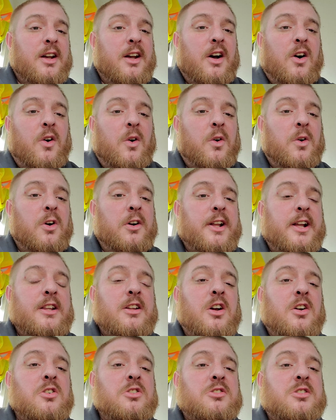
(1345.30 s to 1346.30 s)
or they
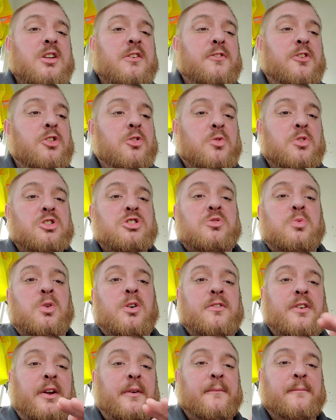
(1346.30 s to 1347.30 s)
noticed if you were
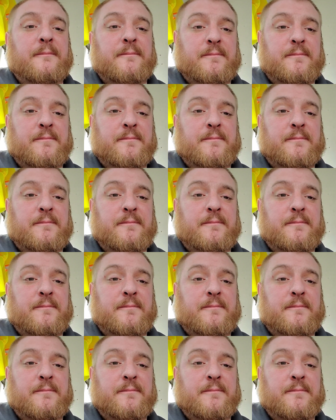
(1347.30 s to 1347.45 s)
swerving.